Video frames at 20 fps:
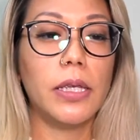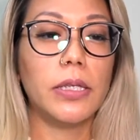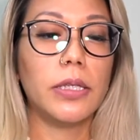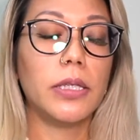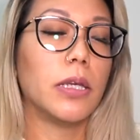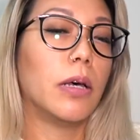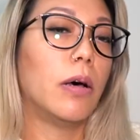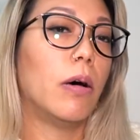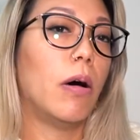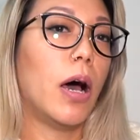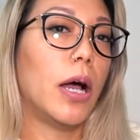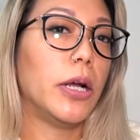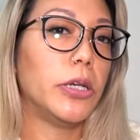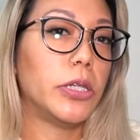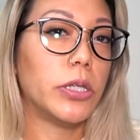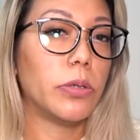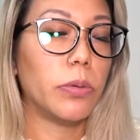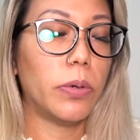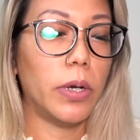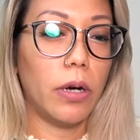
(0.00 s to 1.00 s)
So I
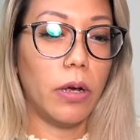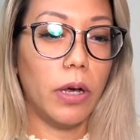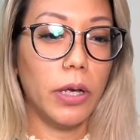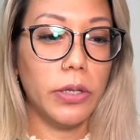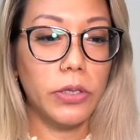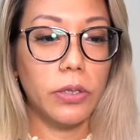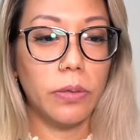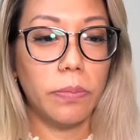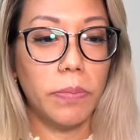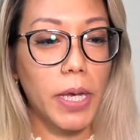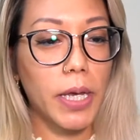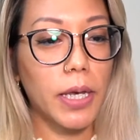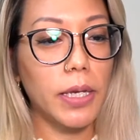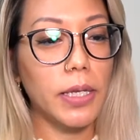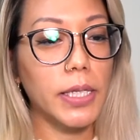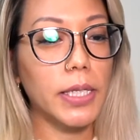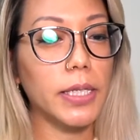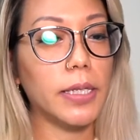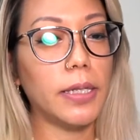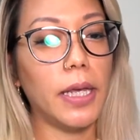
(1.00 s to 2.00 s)
just want to also make a
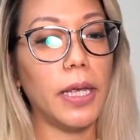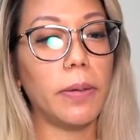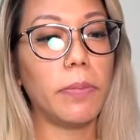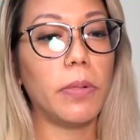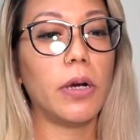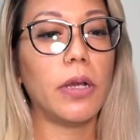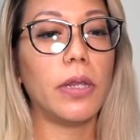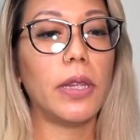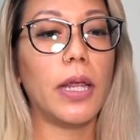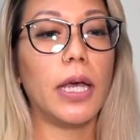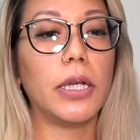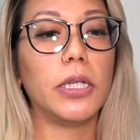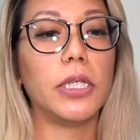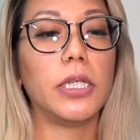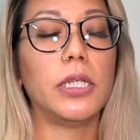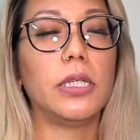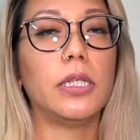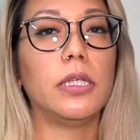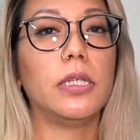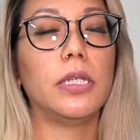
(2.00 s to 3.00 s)
disclaimer that
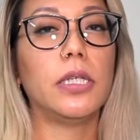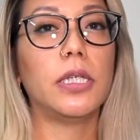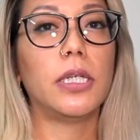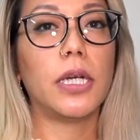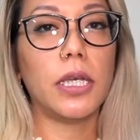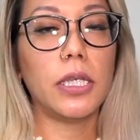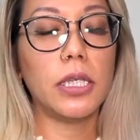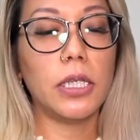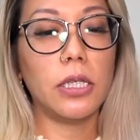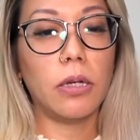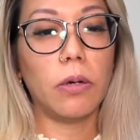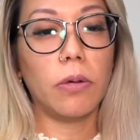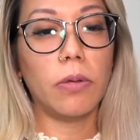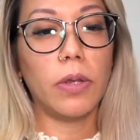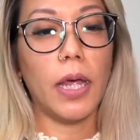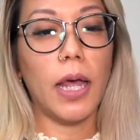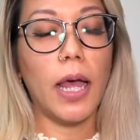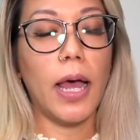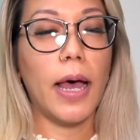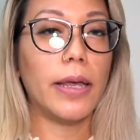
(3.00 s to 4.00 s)
just know
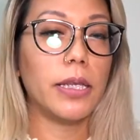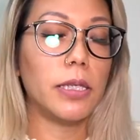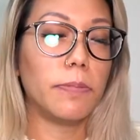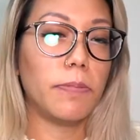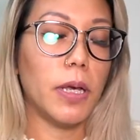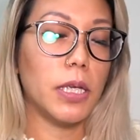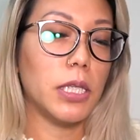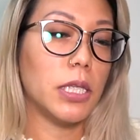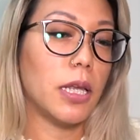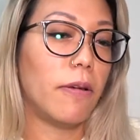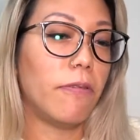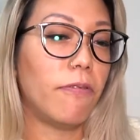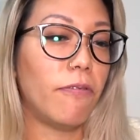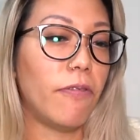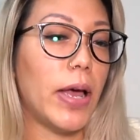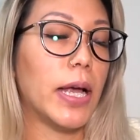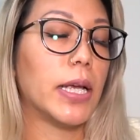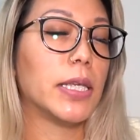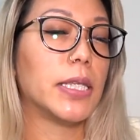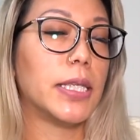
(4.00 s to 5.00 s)
that aspects
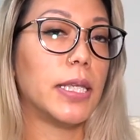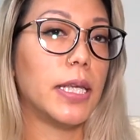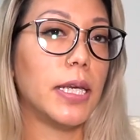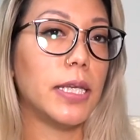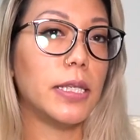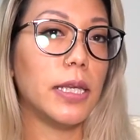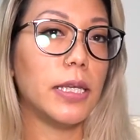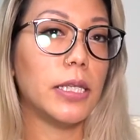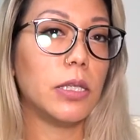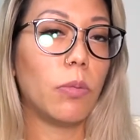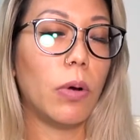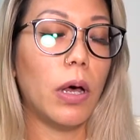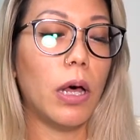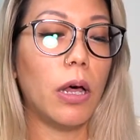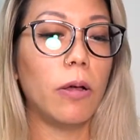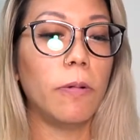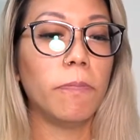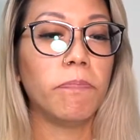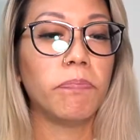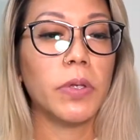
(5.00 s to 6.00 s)
affects this as
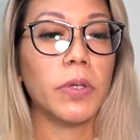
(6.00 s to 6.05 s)
well,